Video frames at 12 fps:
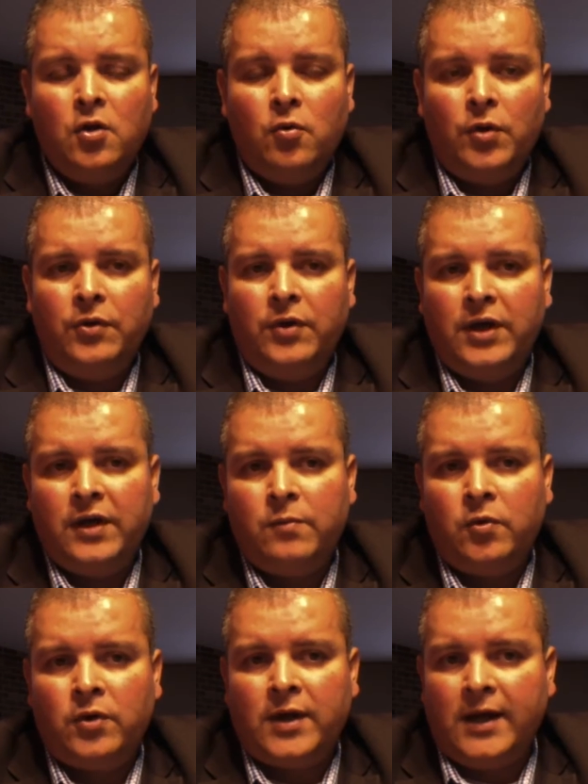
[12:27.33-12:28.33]
when you have
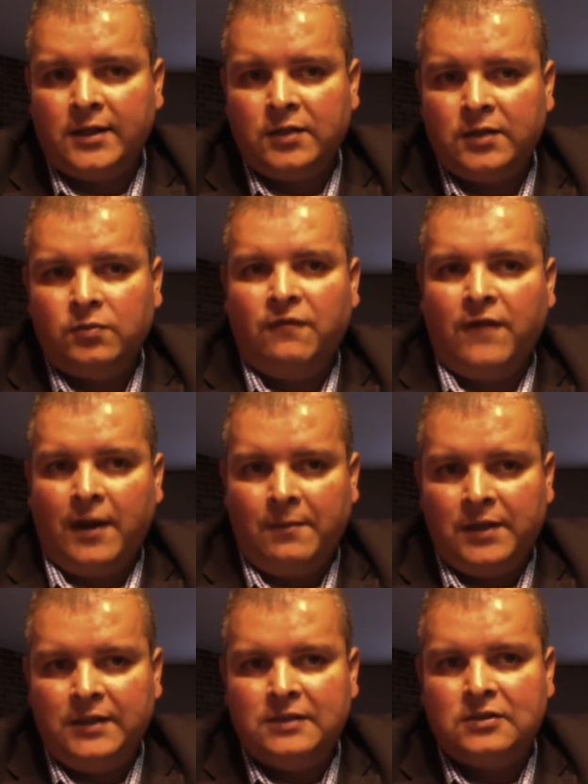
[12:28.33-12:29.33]
more contact with
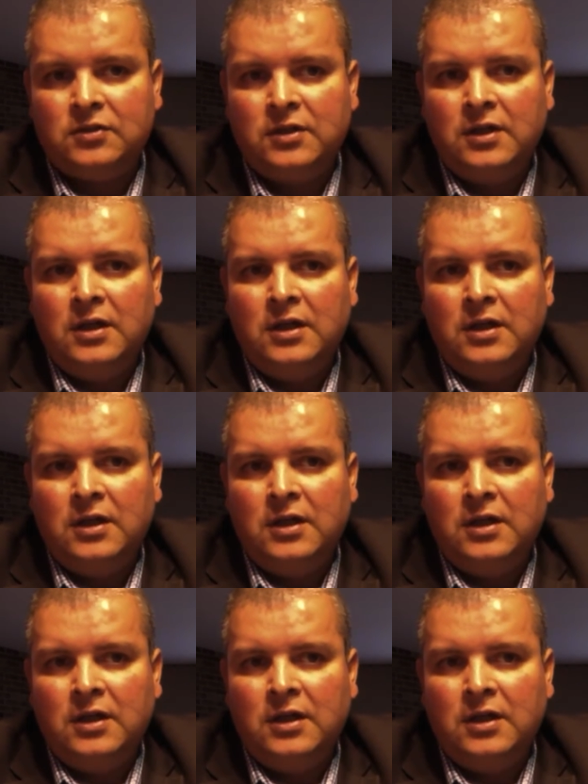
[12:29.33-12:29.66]
families,